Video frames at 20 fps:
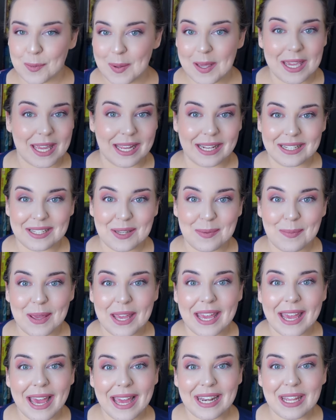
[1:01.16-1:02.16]
speaking to
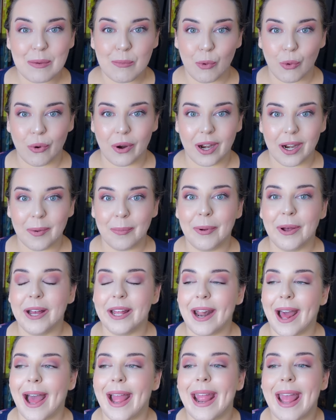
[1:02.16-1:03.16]
me anymore,
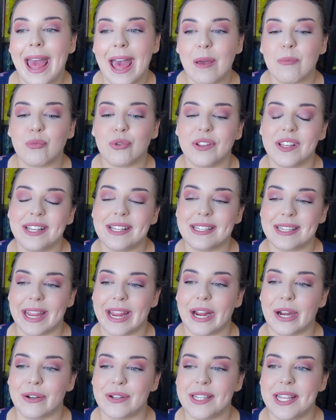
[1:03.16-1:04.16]
but I am really
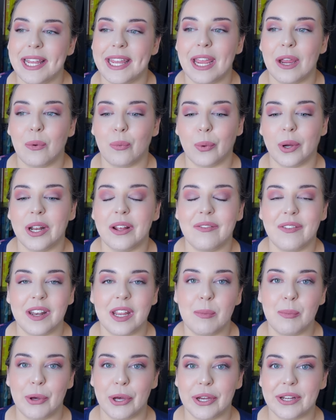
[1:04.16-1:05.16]
scared to get rid of
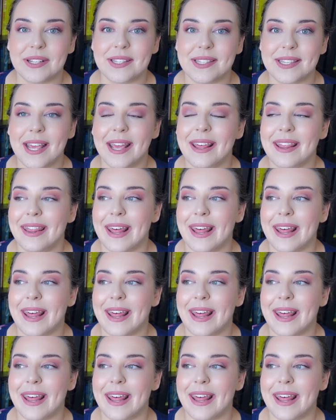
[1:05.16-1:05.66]
any books